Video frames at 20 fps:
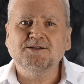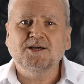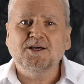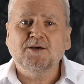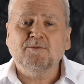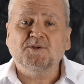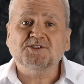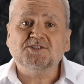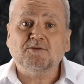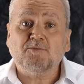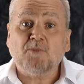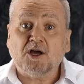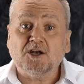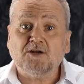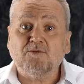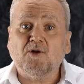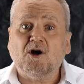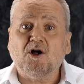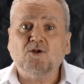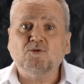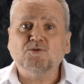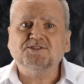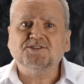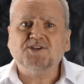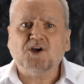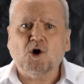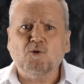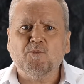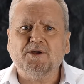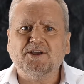Mr. Bottleball was
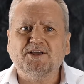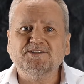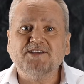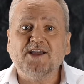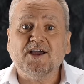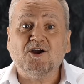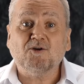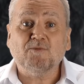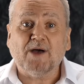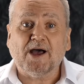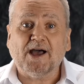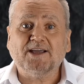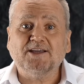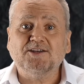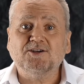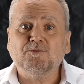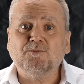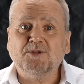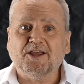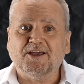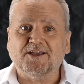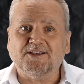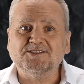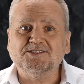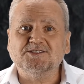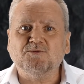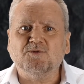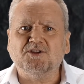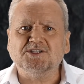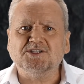combing his hair back into place with a